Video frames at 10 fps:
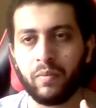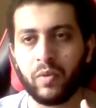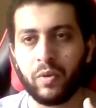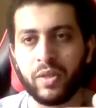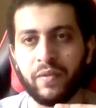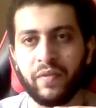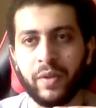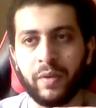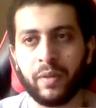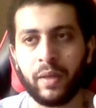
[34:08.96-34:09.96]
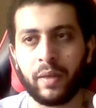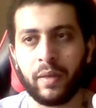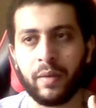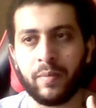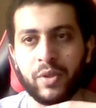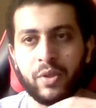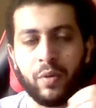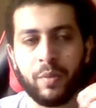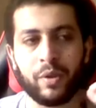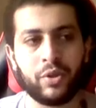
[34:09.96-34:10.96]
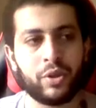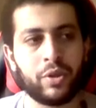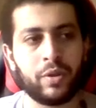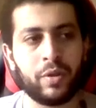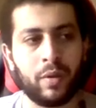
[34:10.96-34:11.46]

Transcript: doesn't feel like so much